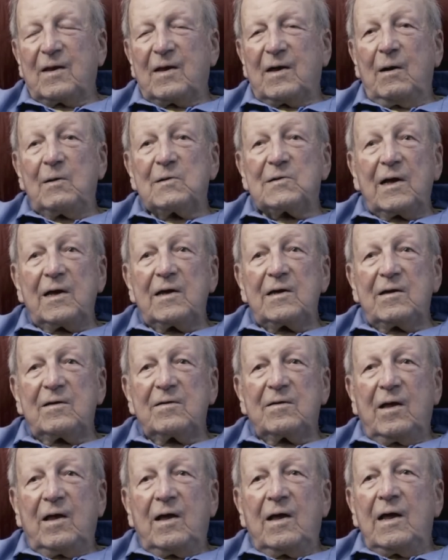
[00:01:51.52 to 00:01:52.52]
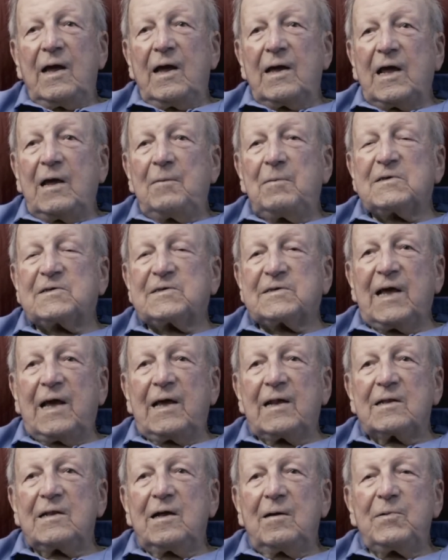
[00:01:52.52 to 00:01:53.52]
I was lucky. Had I been
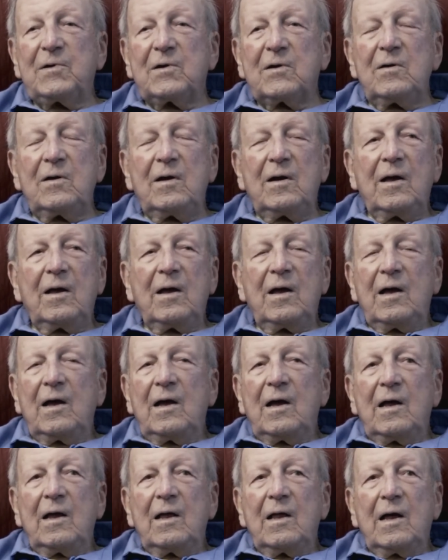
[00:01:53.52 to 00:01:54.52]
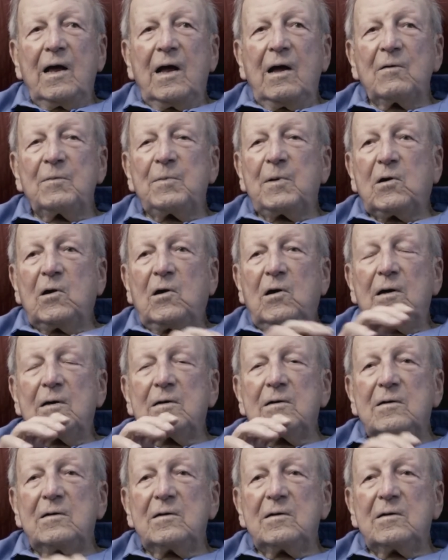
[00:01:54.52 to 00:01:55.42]
standing up here, I would have been gone.